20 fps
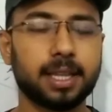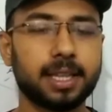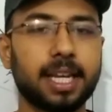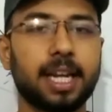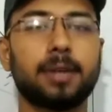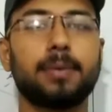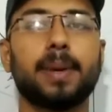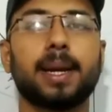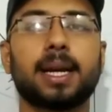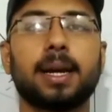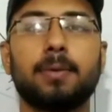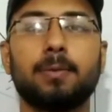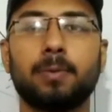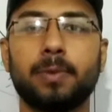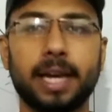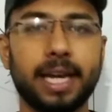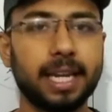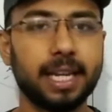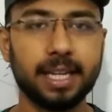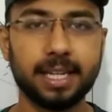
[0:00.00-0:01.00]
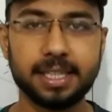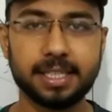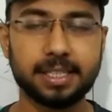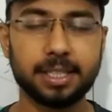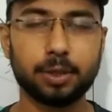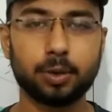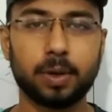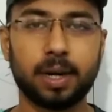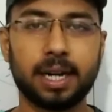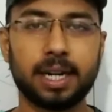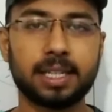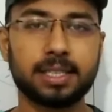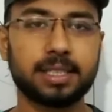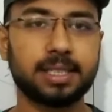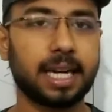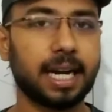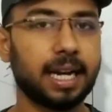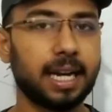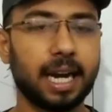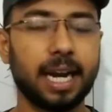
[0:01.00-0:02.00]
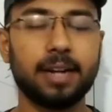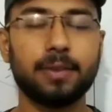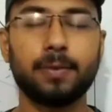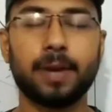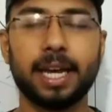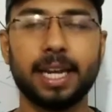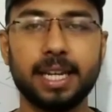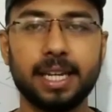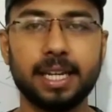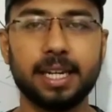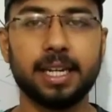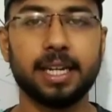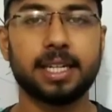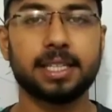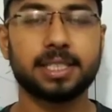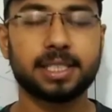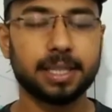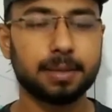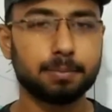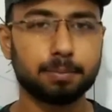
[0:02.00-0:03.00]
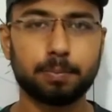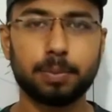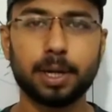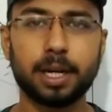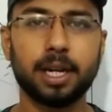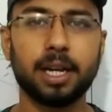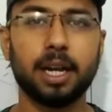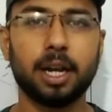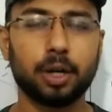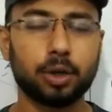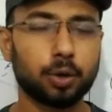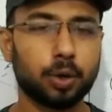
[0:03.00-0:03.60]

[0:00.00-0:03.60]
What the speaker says: that become very easy to understand and very simple